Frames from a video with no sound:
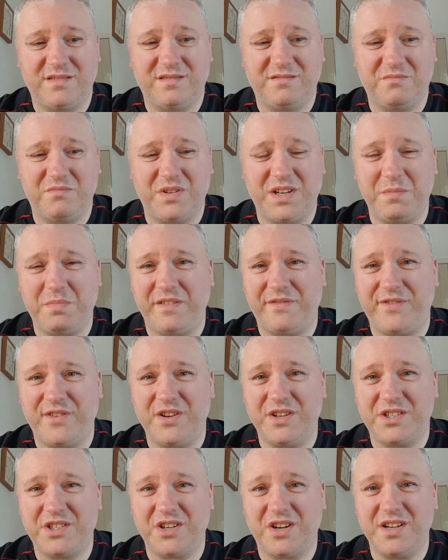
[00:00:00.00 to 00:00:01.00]
Will he be
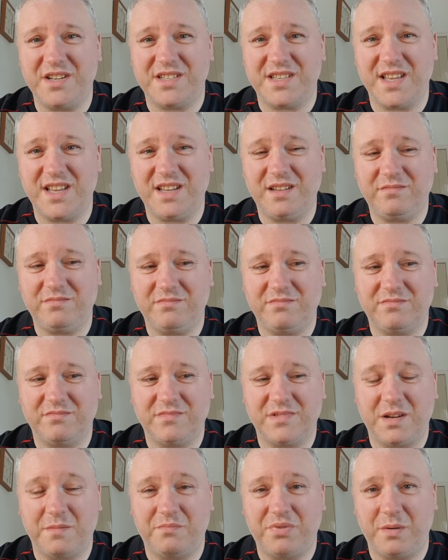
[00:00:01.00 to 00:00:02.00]
first choice there?
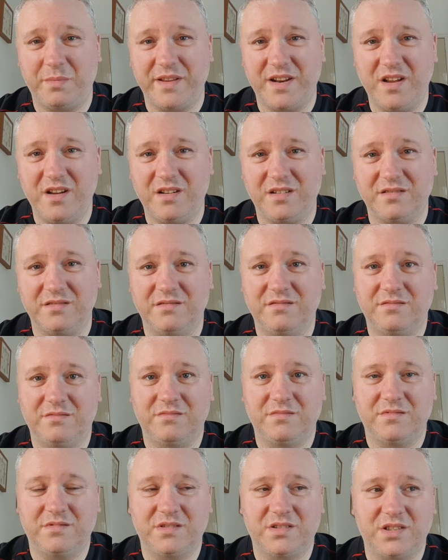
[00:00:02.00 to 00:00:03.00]
Probably not.
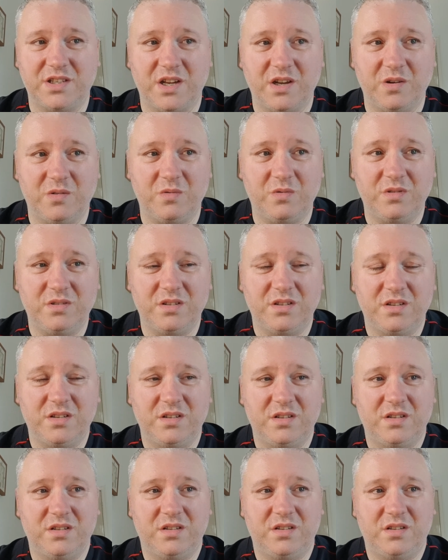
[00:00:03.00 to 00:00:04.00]
So
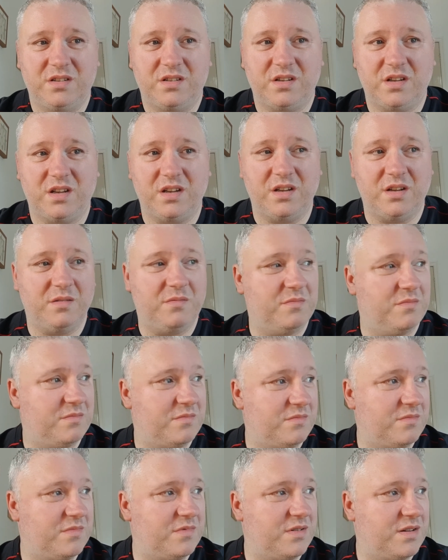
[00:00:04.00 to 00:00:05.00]
he'll
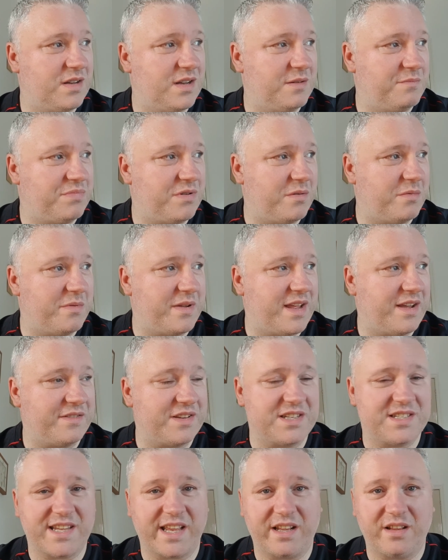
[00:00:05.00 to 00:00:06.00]
probably have
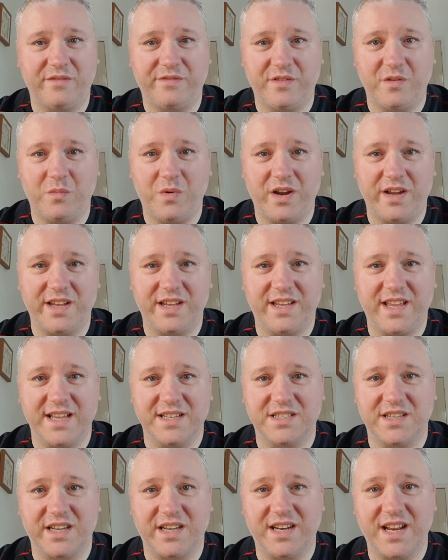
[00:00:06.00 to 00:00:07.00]
to settle for what he
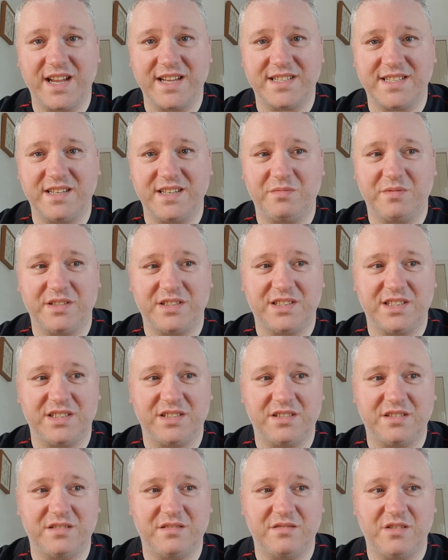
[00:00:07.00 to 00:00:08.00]
gets at United, which
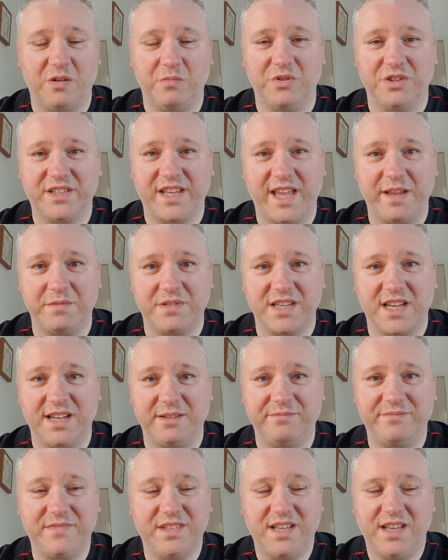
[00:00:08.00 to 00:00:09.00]
is not much game
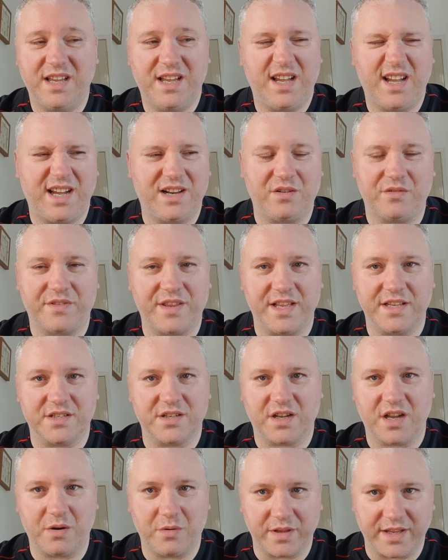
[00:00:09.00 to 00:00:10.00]
time. I don't think
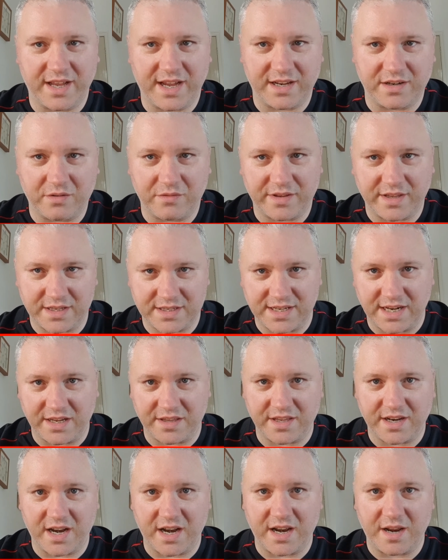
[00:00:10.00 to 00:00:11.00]
that's a go with that. I don't think there's
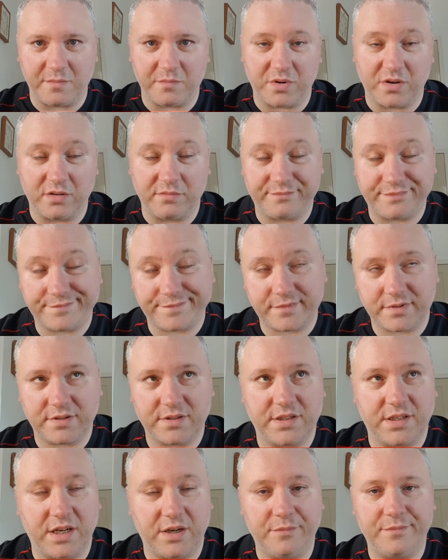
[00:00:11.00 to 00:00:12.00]
anything in it, but,
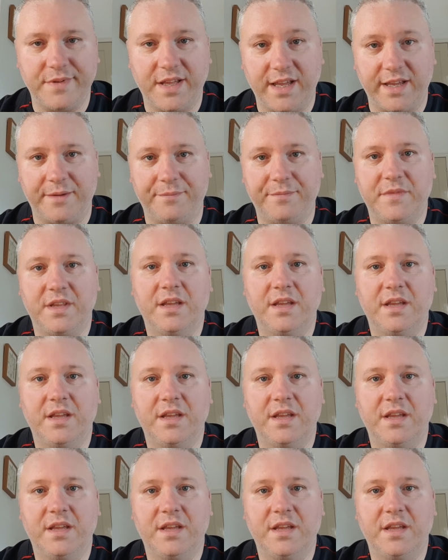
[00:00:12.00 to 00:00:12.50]
you know, hey.